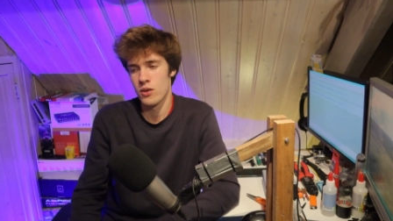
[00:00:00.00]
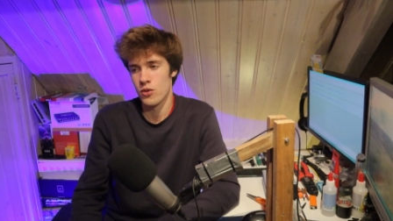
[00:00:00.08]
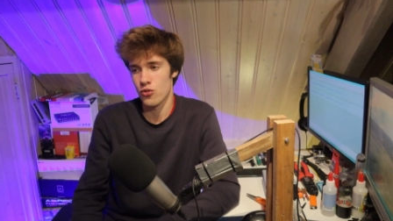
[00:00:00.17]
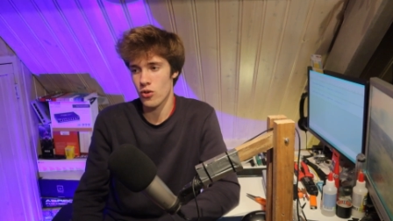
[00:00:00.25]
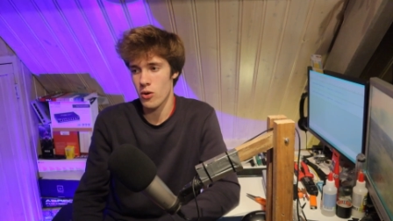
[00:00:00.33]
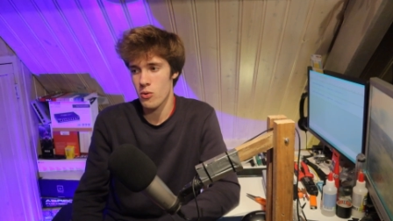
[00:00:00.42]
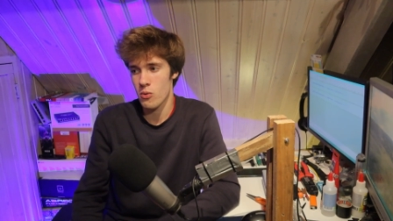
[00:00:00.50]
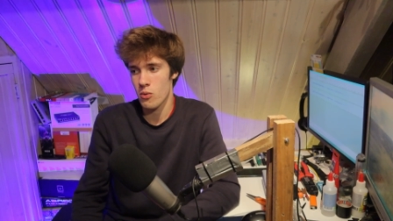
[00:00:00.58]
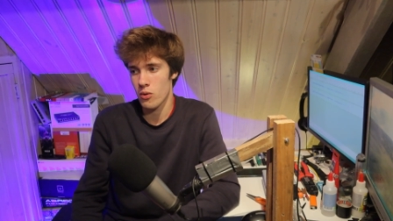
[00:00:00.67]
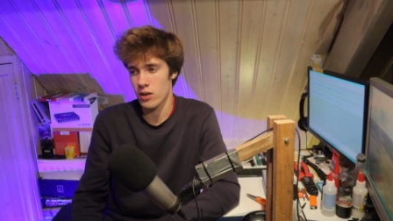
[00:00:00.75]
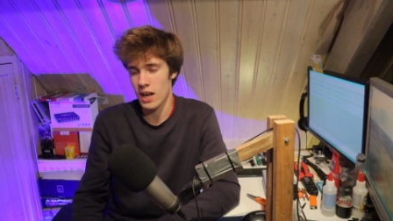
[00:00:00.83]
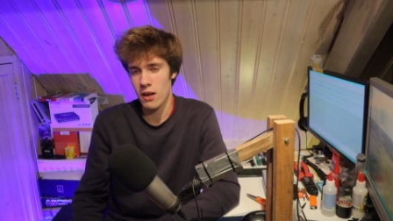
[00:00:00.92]
So
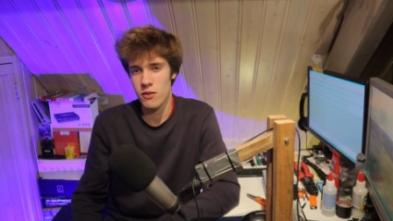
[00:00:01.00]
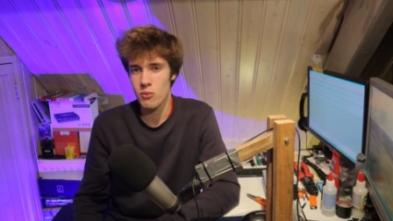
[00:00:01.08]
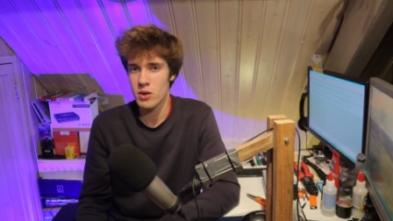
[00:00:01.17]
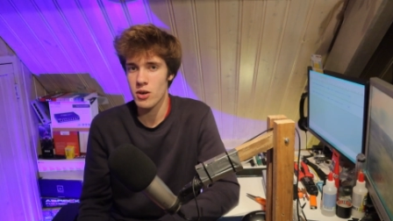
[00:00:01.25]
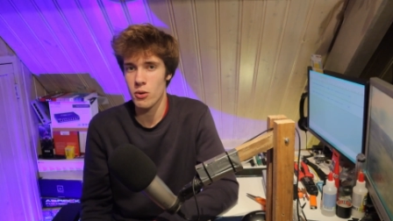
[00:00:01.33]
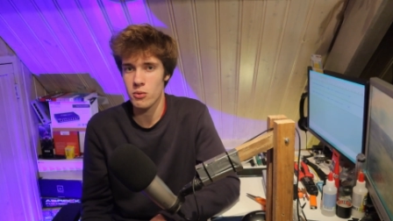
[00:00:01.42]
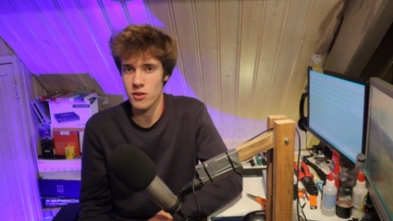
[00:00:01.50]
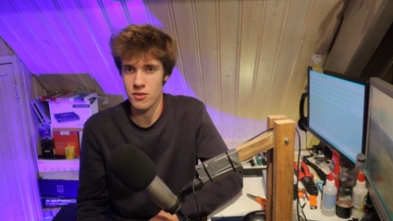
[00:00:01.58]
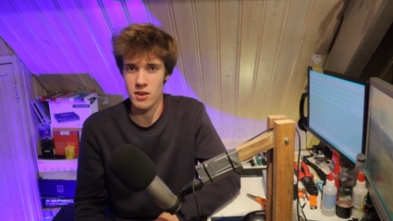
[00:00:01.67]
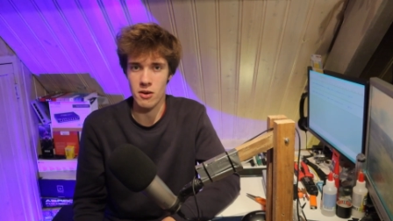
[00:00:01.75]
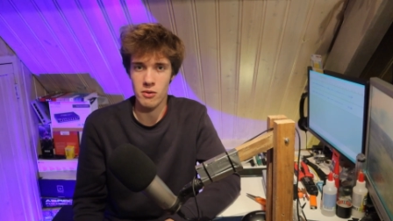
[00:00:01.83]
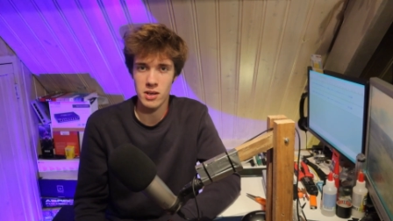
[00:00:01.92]
now that we know the
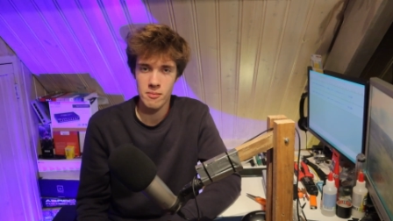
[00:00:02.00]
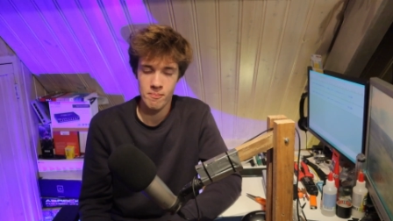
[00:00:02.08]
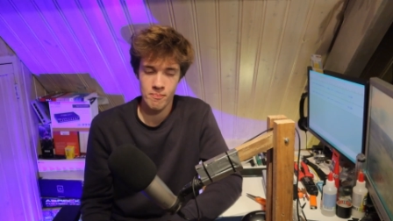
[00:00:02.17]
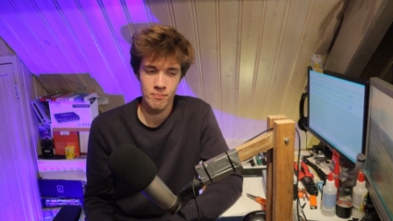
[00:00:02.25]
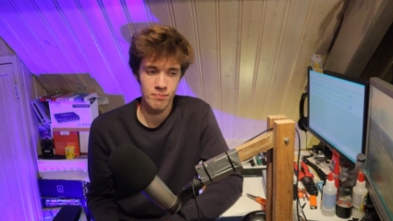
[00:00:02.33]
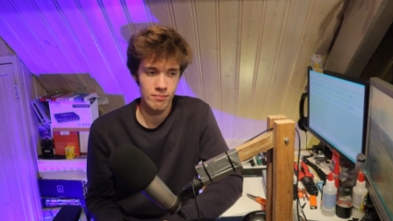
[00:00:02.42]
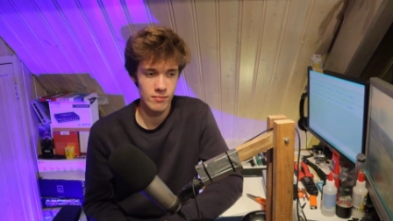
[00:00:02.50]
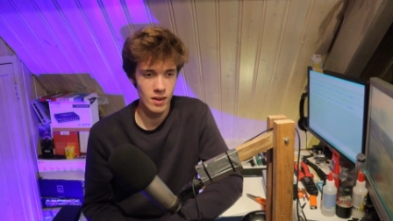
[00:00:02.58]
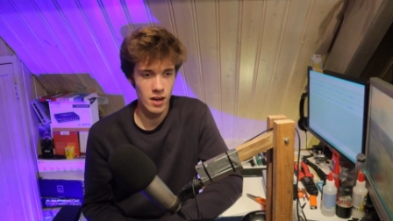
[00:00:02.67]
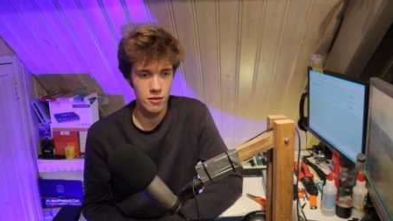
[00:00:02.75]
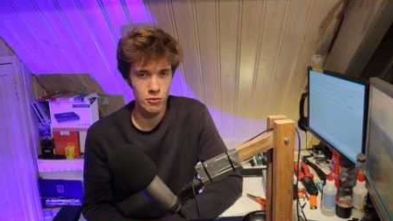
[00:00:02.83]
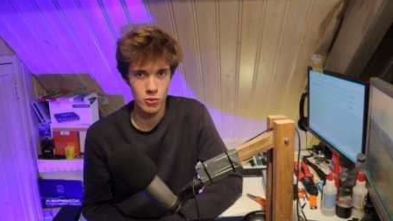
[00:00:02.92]
theory,
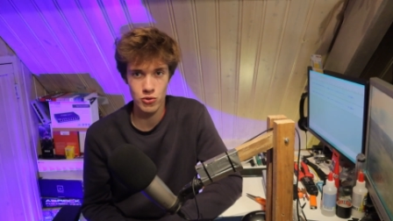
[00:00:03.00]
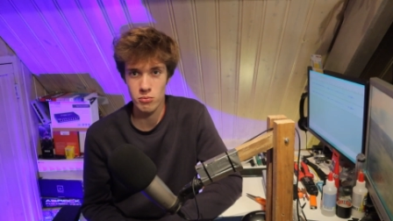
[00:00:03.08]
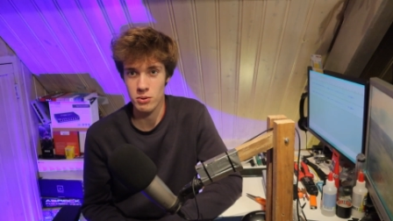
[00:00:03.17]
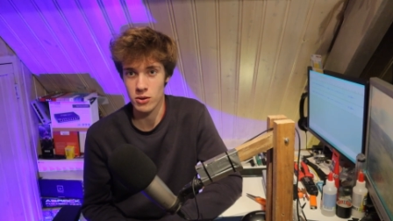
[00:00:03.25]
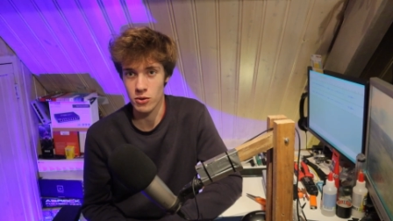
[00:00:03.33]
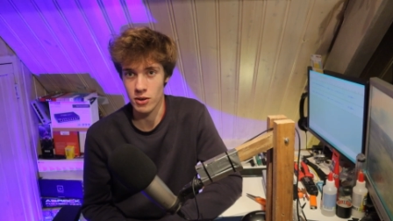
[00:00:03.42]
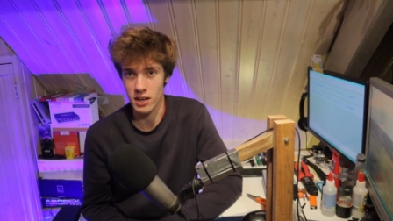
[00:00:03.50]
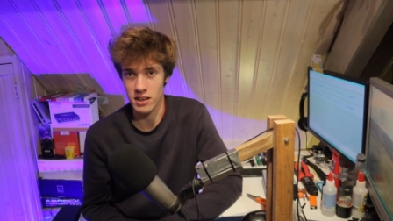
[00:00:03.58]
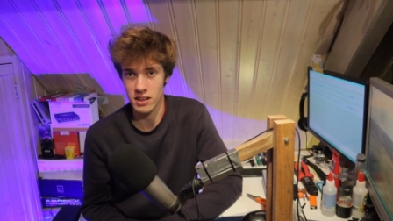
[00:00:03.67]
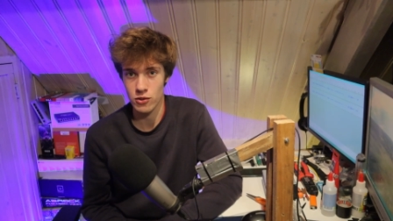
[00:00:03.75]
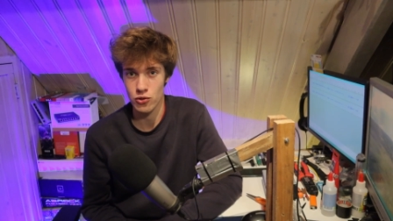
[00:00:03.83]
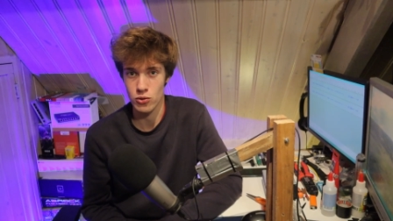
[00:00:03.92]
I thought it'd be a good
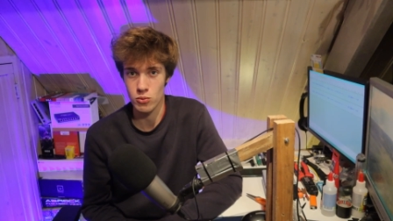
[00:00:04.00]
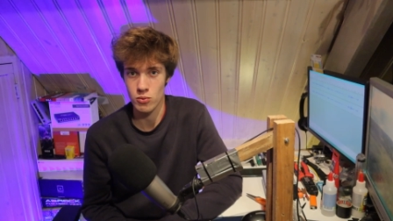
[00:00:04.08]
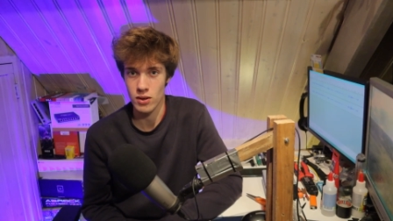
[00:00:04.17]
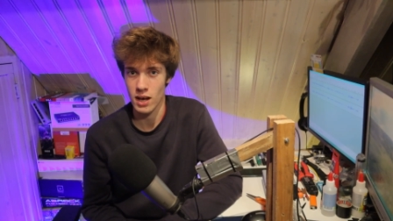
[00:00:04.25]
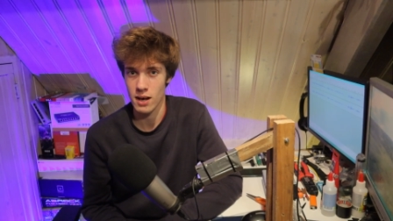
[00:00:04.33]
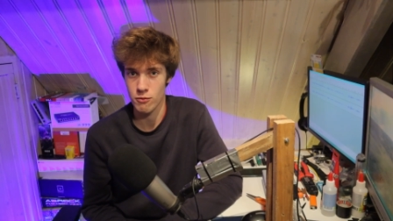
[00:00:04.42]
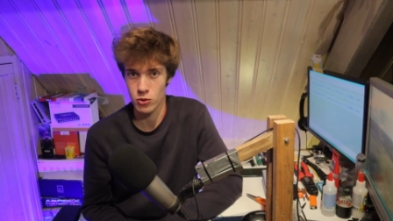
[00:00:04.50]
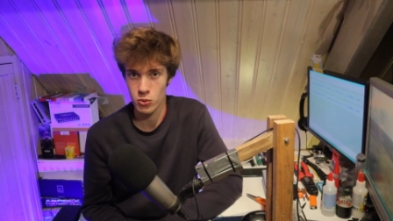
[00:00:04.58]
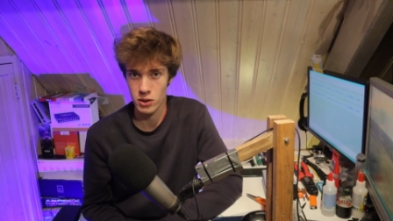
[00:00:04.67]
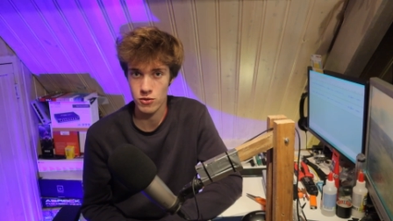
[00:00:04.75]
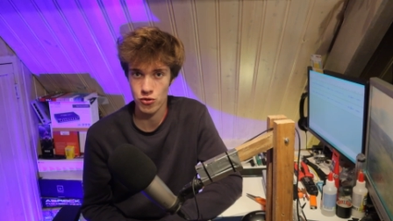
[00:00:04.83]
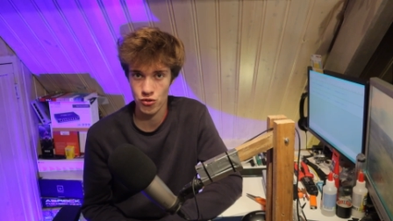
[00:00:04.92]
idea to have a look
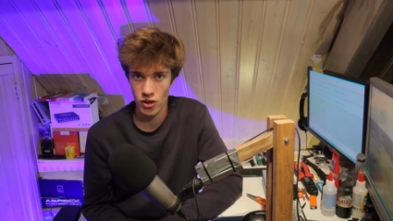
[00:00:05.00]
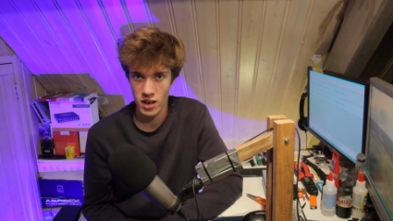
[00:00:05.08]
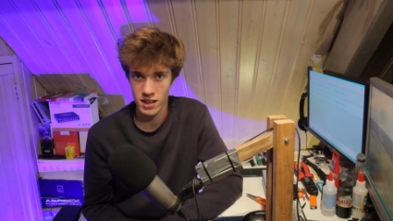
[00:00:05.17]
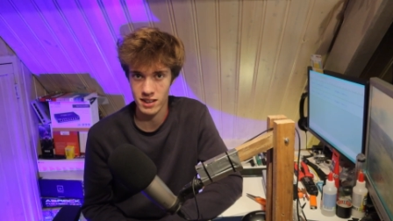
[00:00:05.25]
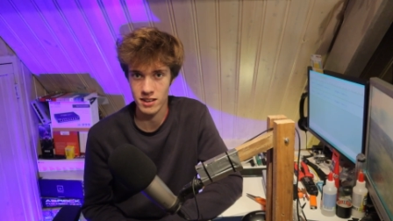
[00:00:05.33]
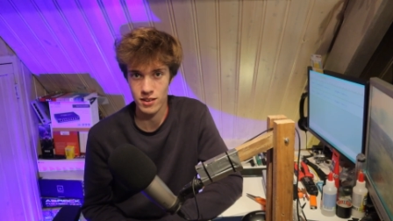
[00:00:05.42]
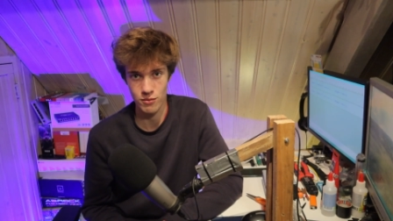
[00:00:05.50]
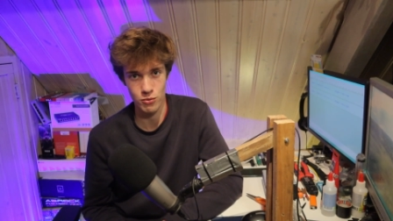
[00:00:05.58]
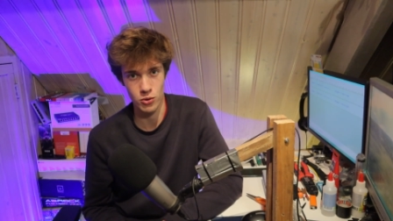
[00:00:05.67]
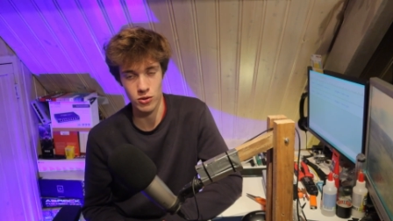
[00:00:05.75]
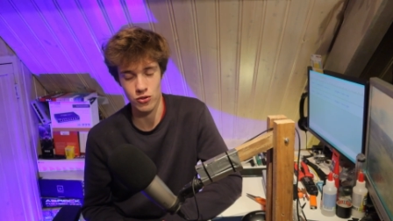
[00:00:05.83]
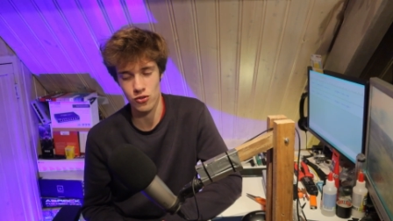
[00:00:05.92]
inside an
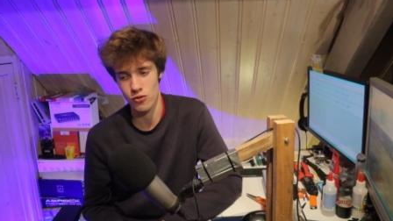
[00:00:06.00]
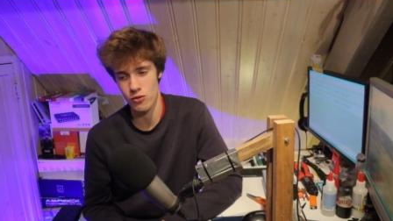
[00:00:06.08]
inverter so